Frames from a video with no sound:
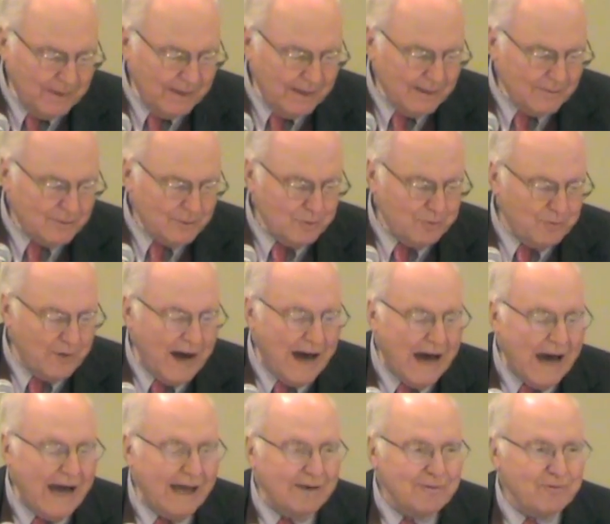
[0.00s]
it's a
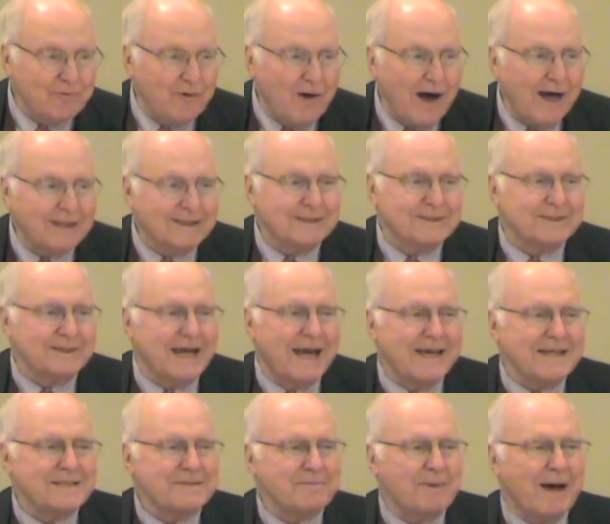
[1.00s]
fine fox
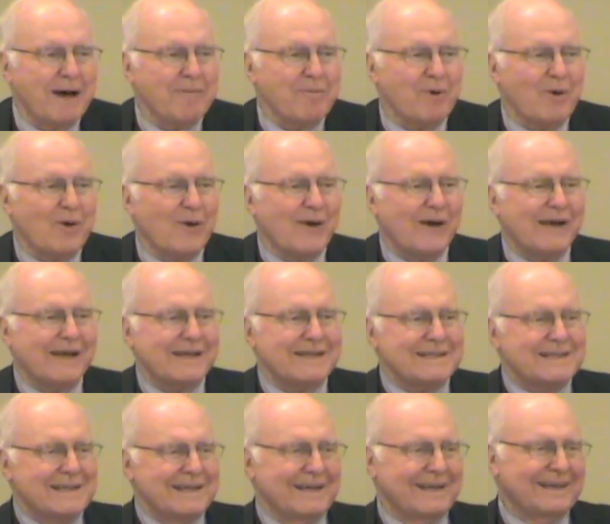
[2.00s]
chase, my
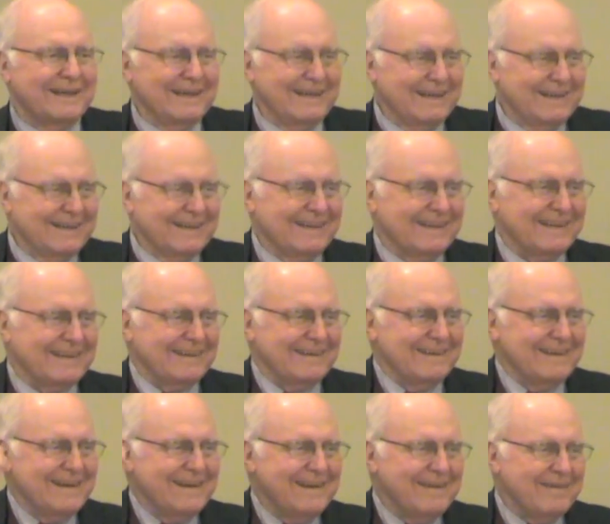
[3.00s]
boys.
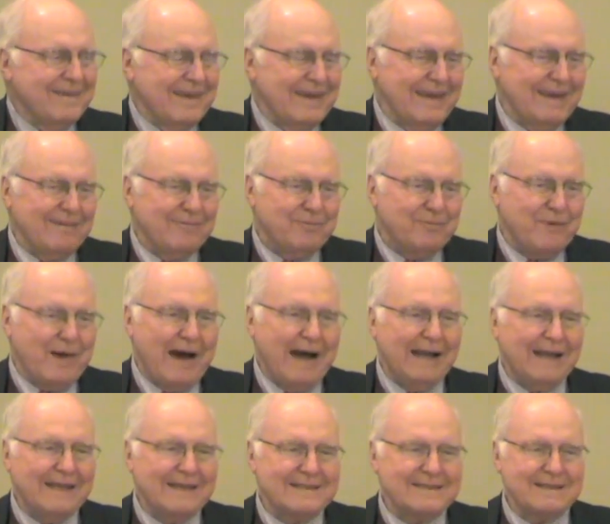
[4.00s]
And
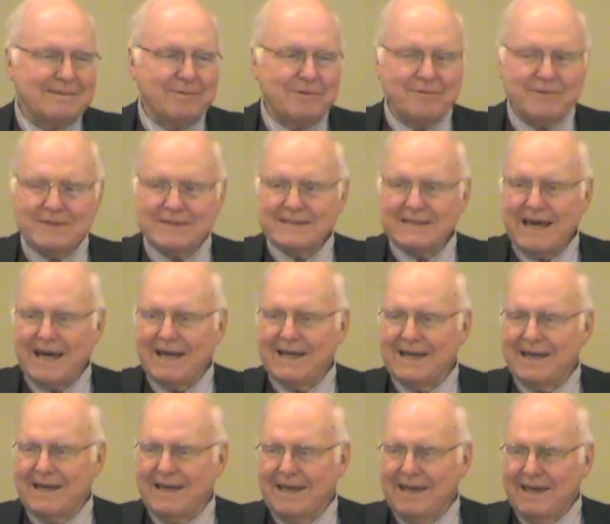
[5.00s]
finally, some of his
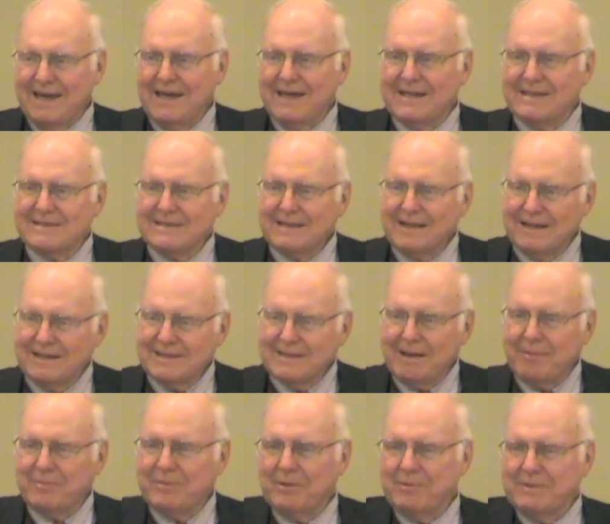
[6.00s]
aides catch
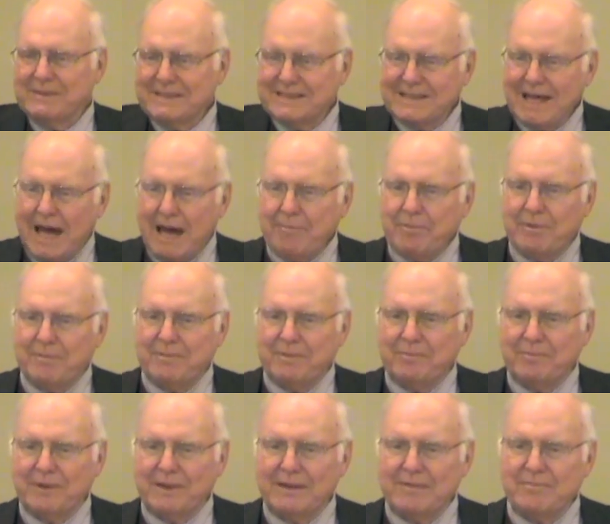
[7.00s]
up to him and stop him
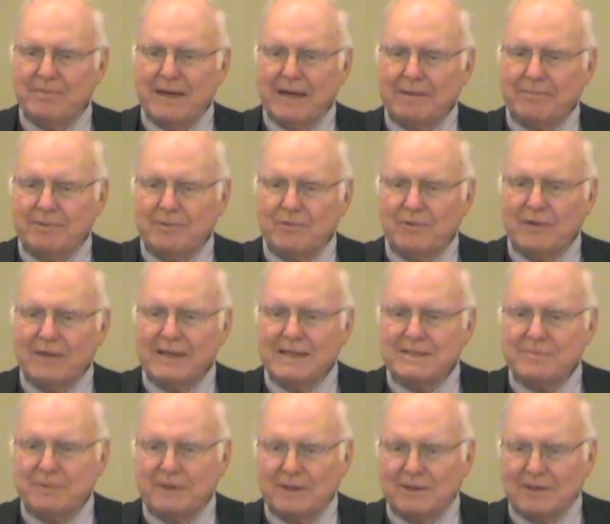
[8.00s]
and bring him back before
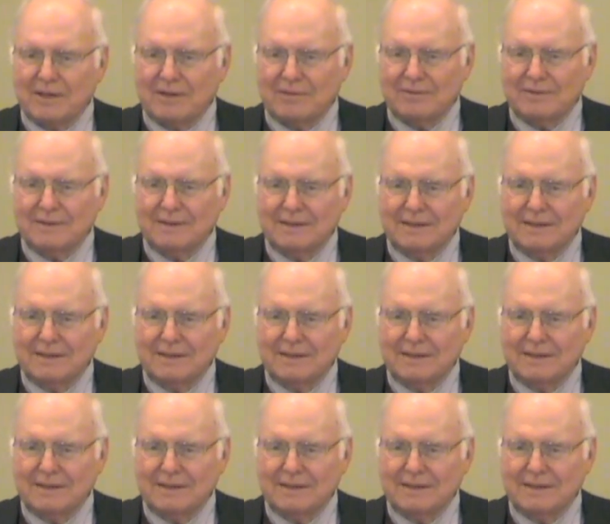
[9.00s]
he's picked off